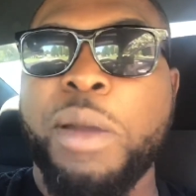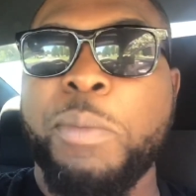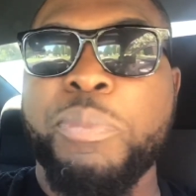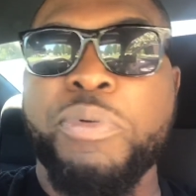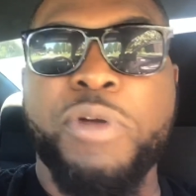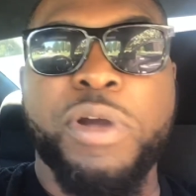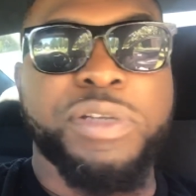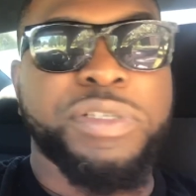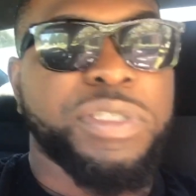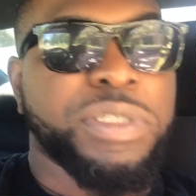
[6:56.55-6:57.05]
I'm
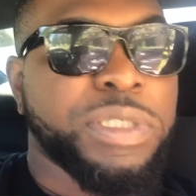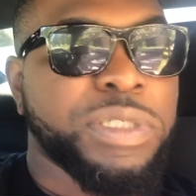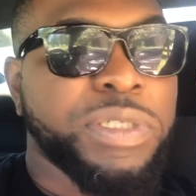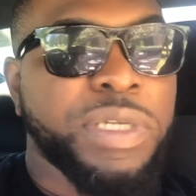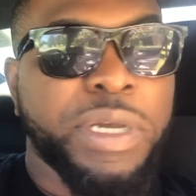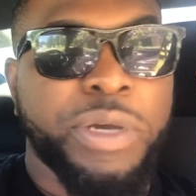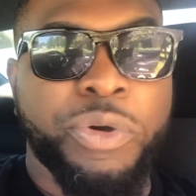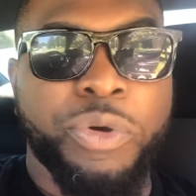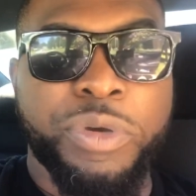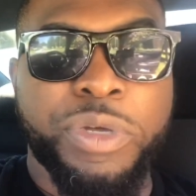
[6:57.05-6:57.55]
pricing
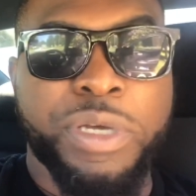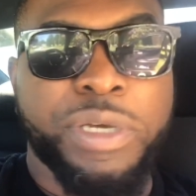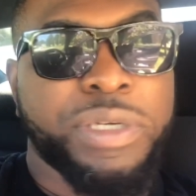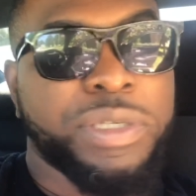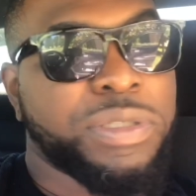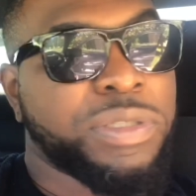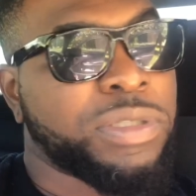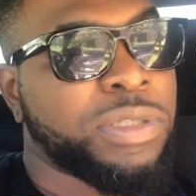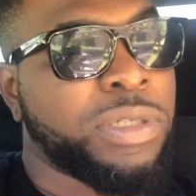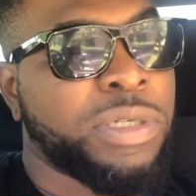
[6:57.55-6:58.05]
these
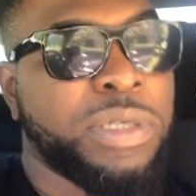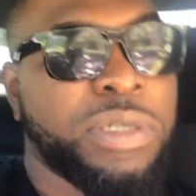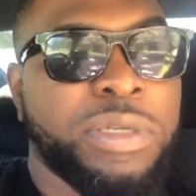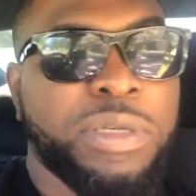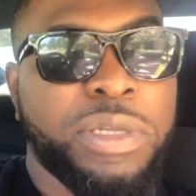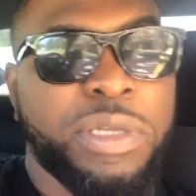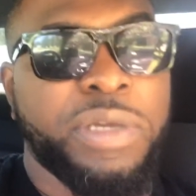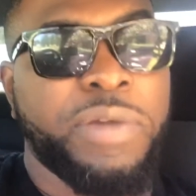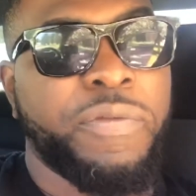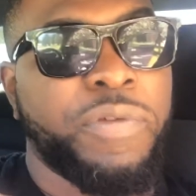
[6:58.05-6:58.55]
Hellcats,
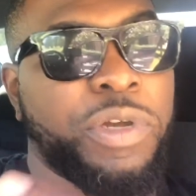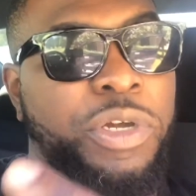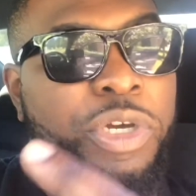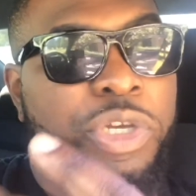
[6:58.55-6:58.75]
and even